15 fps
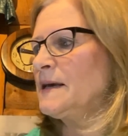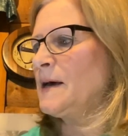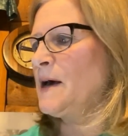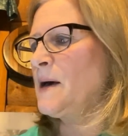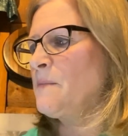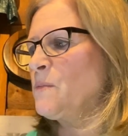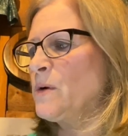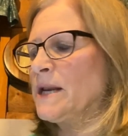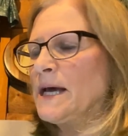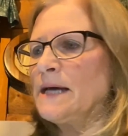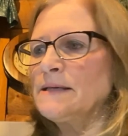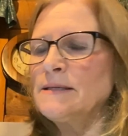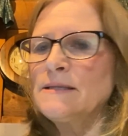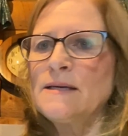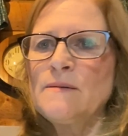When I
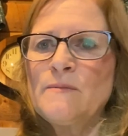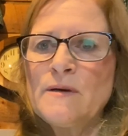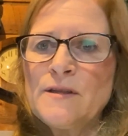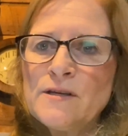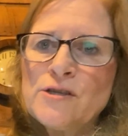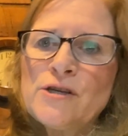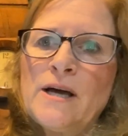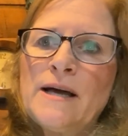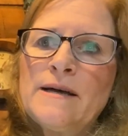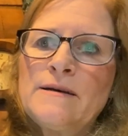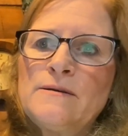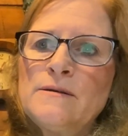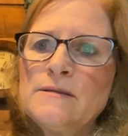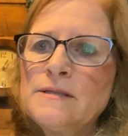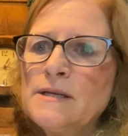sit with a
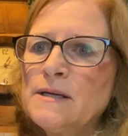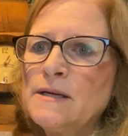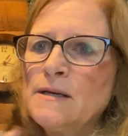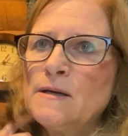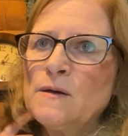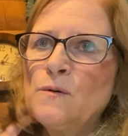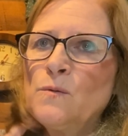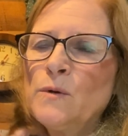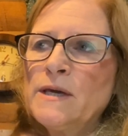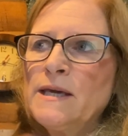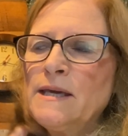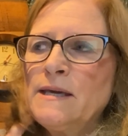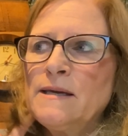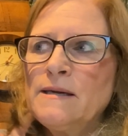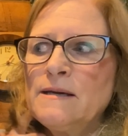child,
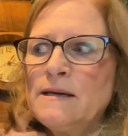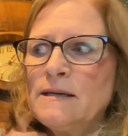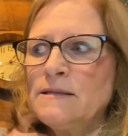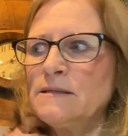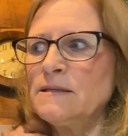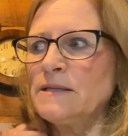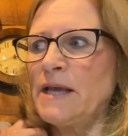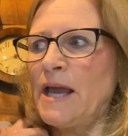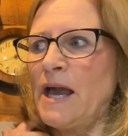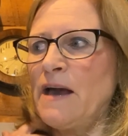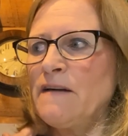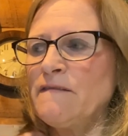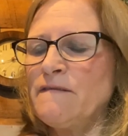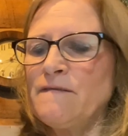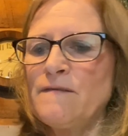we and
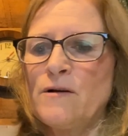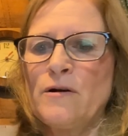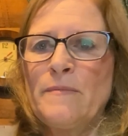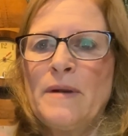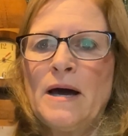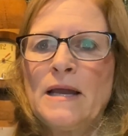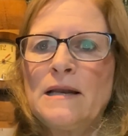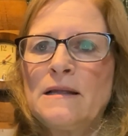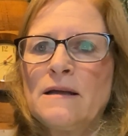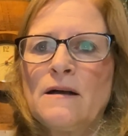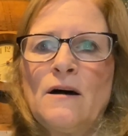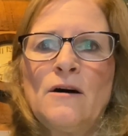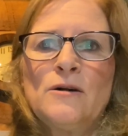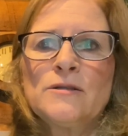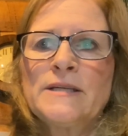staff are modeling
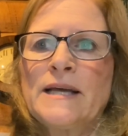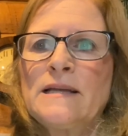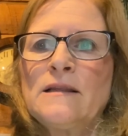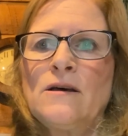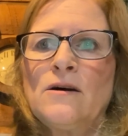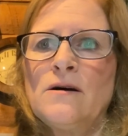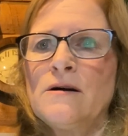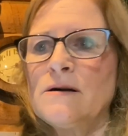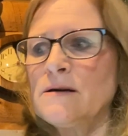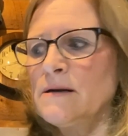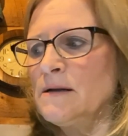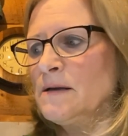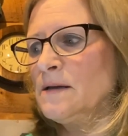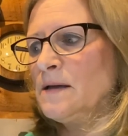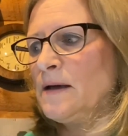all day long.
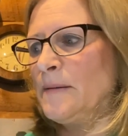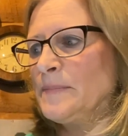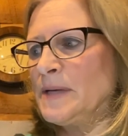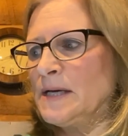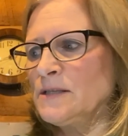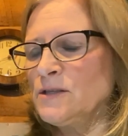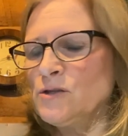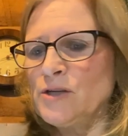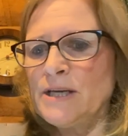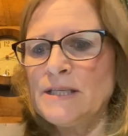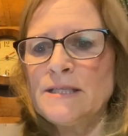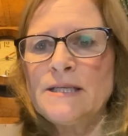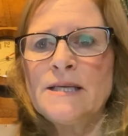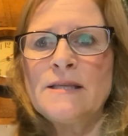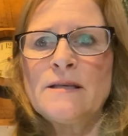I'm not
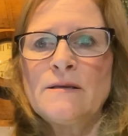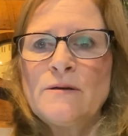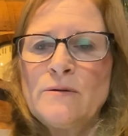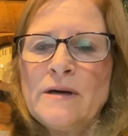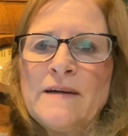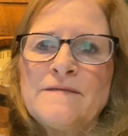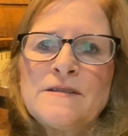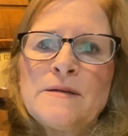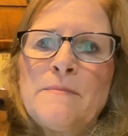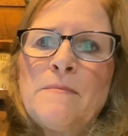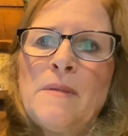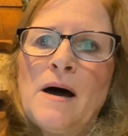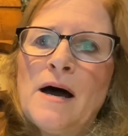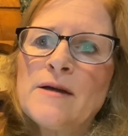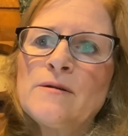suggesting that you have to
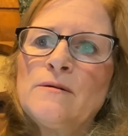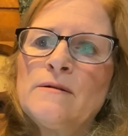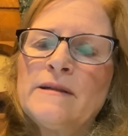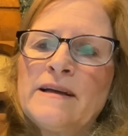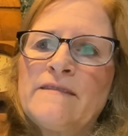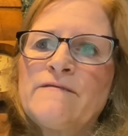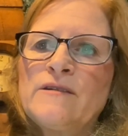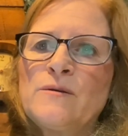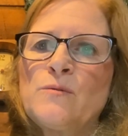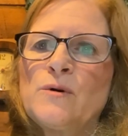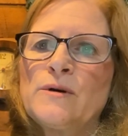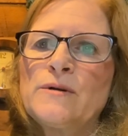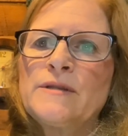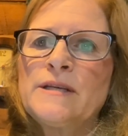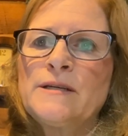model every
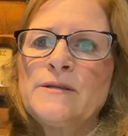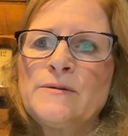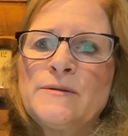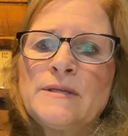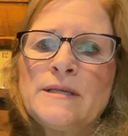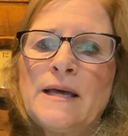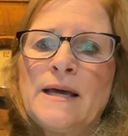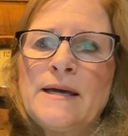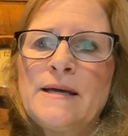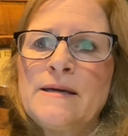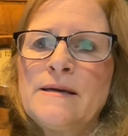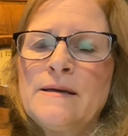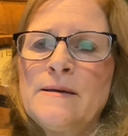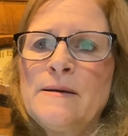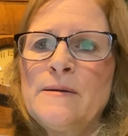word that you
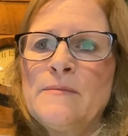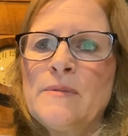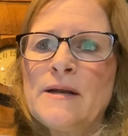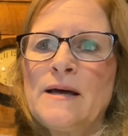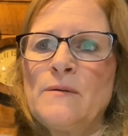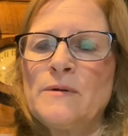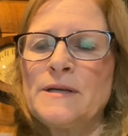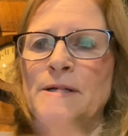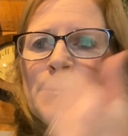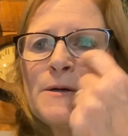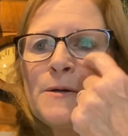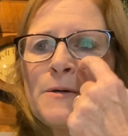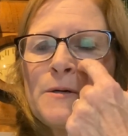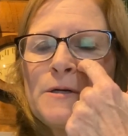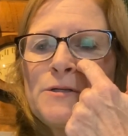say, but I would
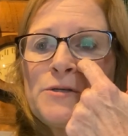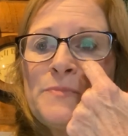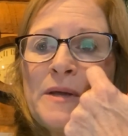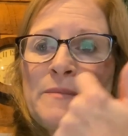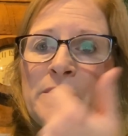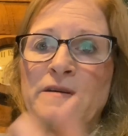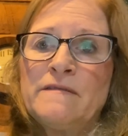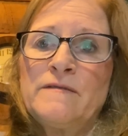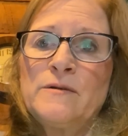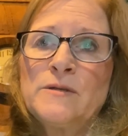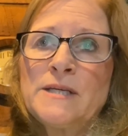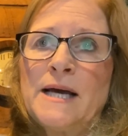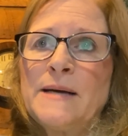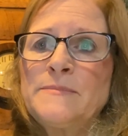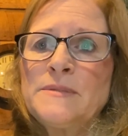encourage maybe a few
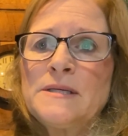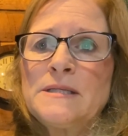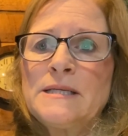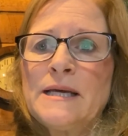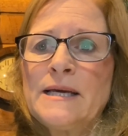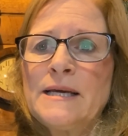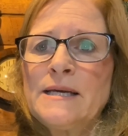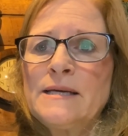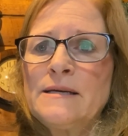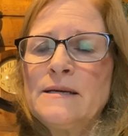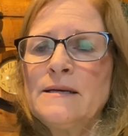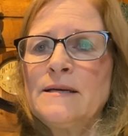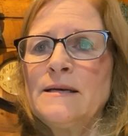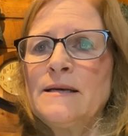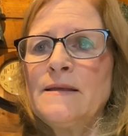times a day
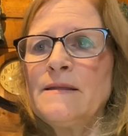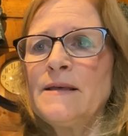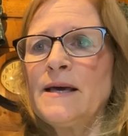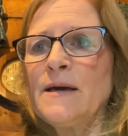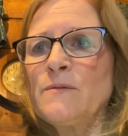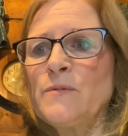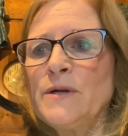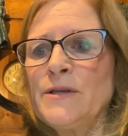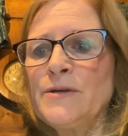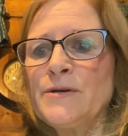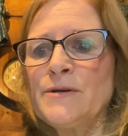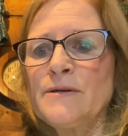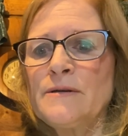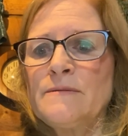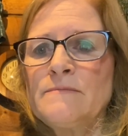that when
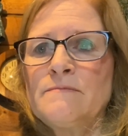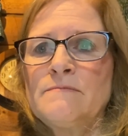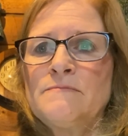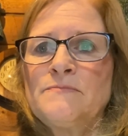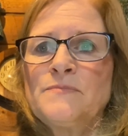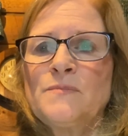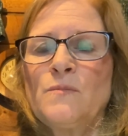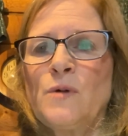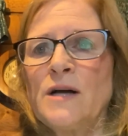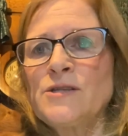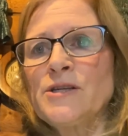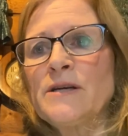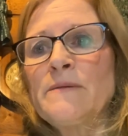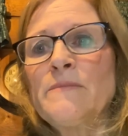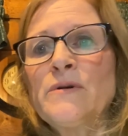you're
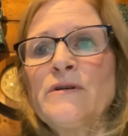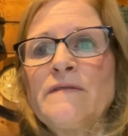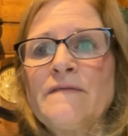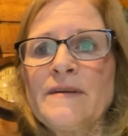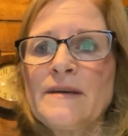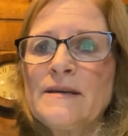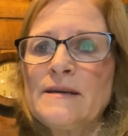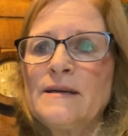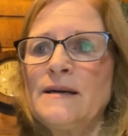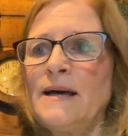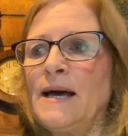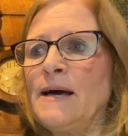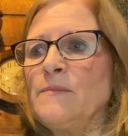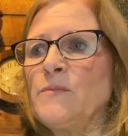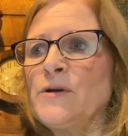watching a movie,
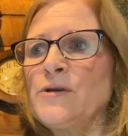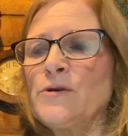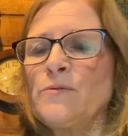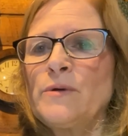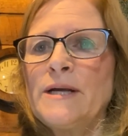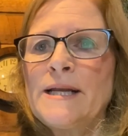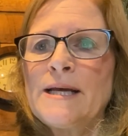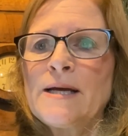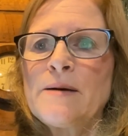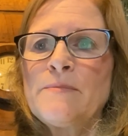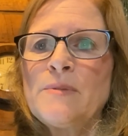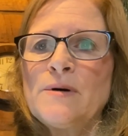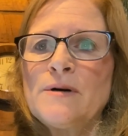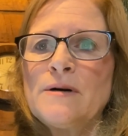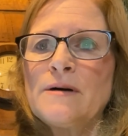when you're reading a
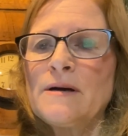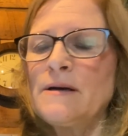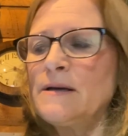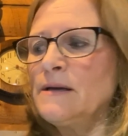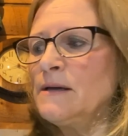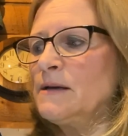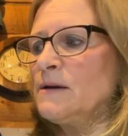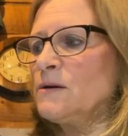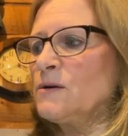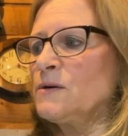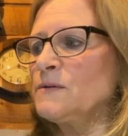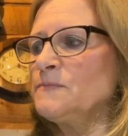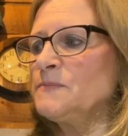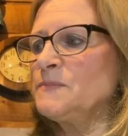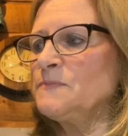book,
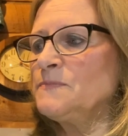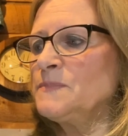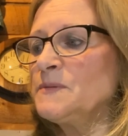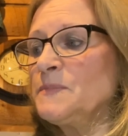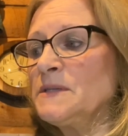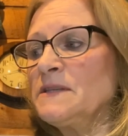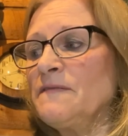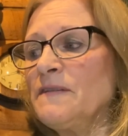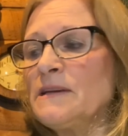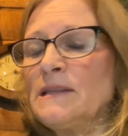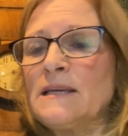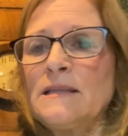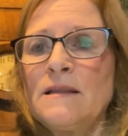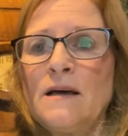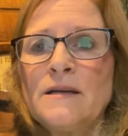or
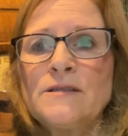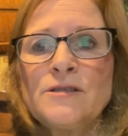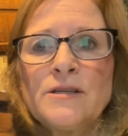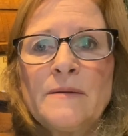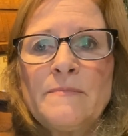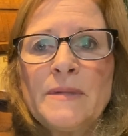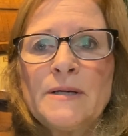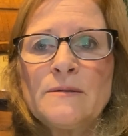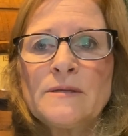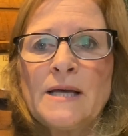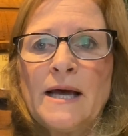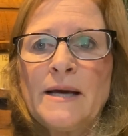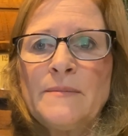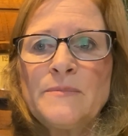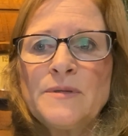specifically lunch and
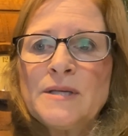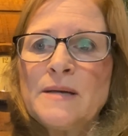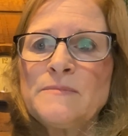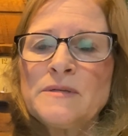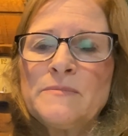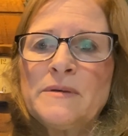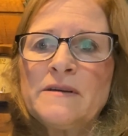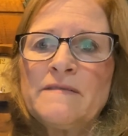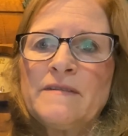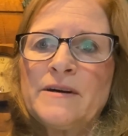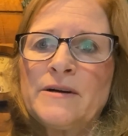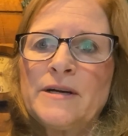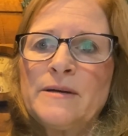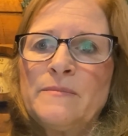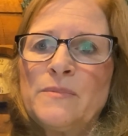mealtime seem to be a
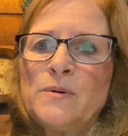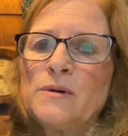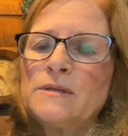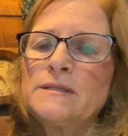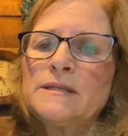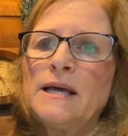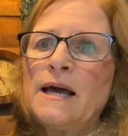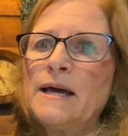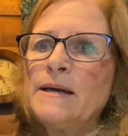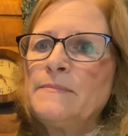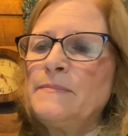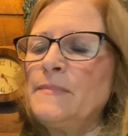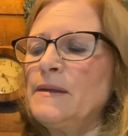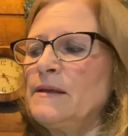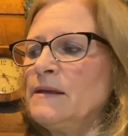very important
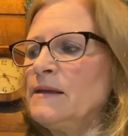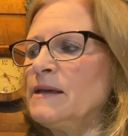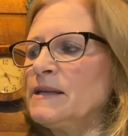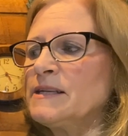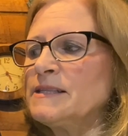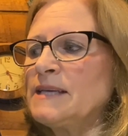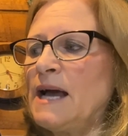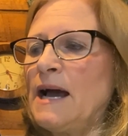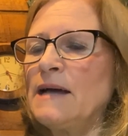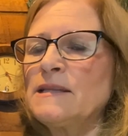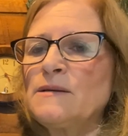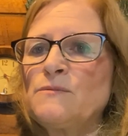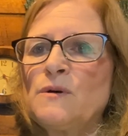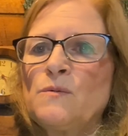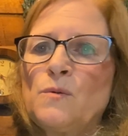time, and it's a
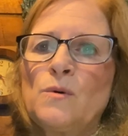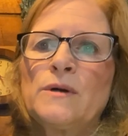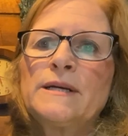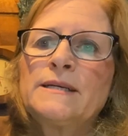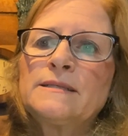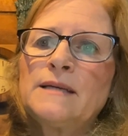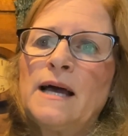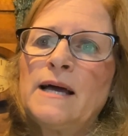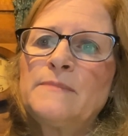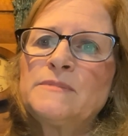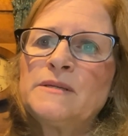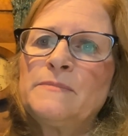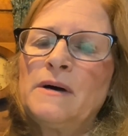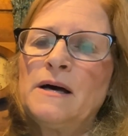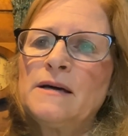highly rewarding time
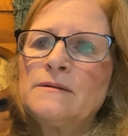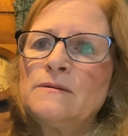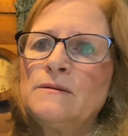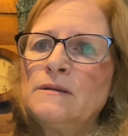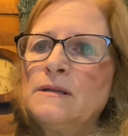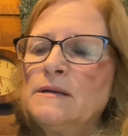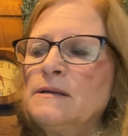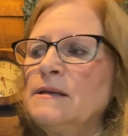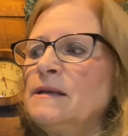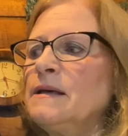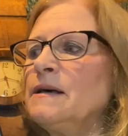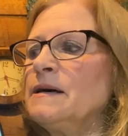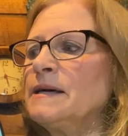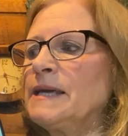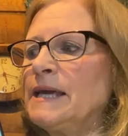to model.
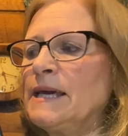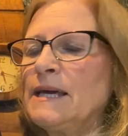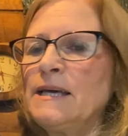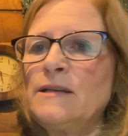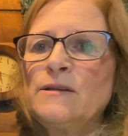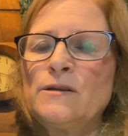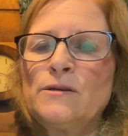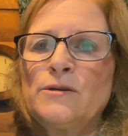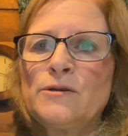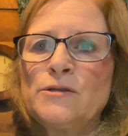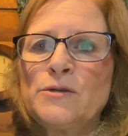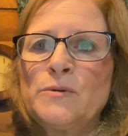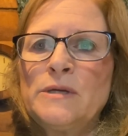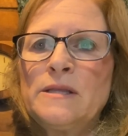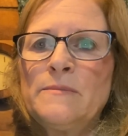Again, you're
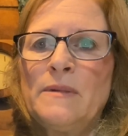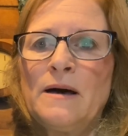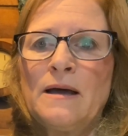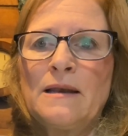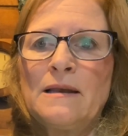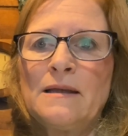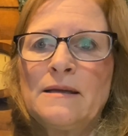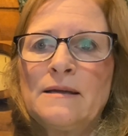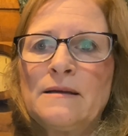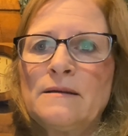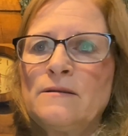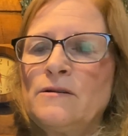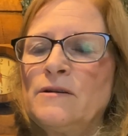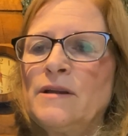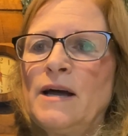doing the modeling,
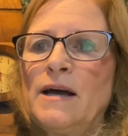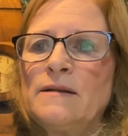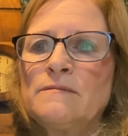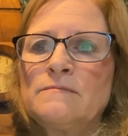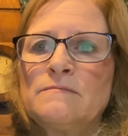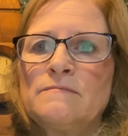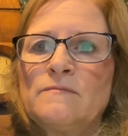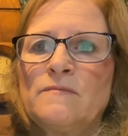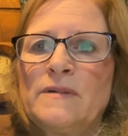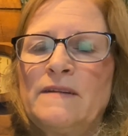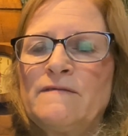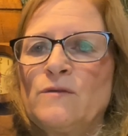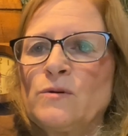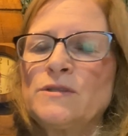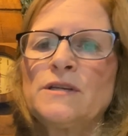you're not
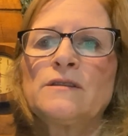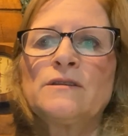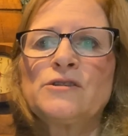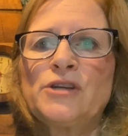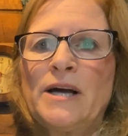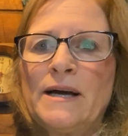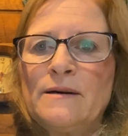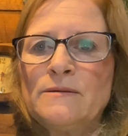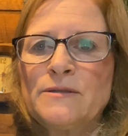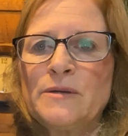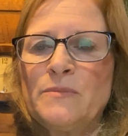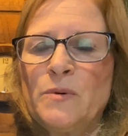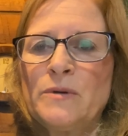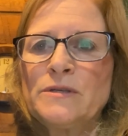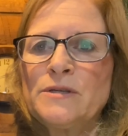enforcing the child to
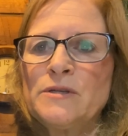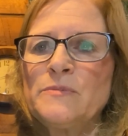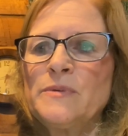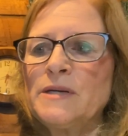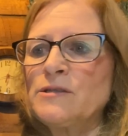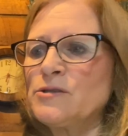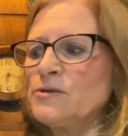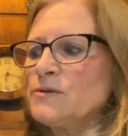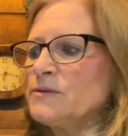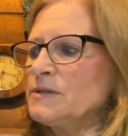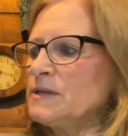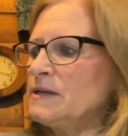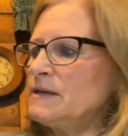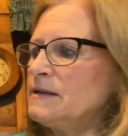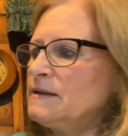point to the
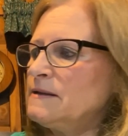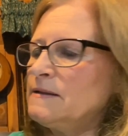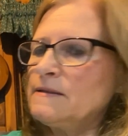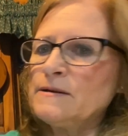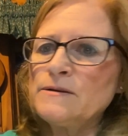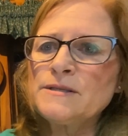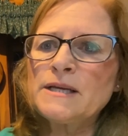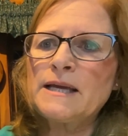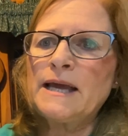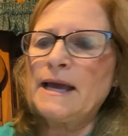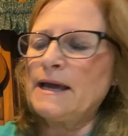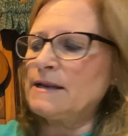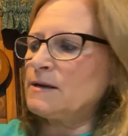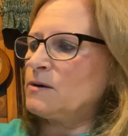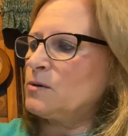pictures. There's a
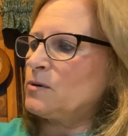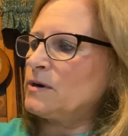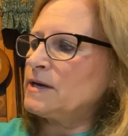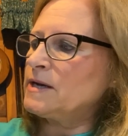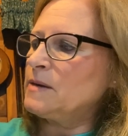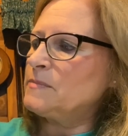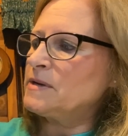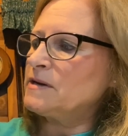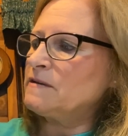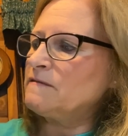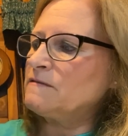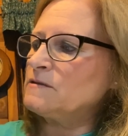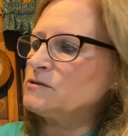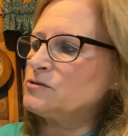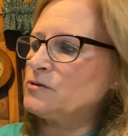category up here
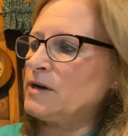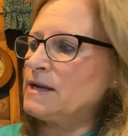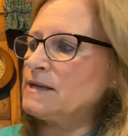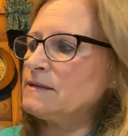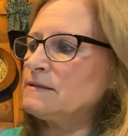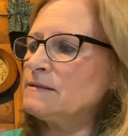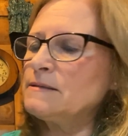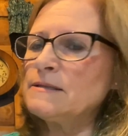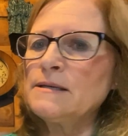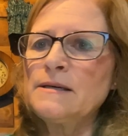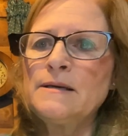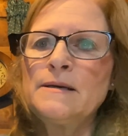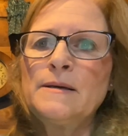for drinks.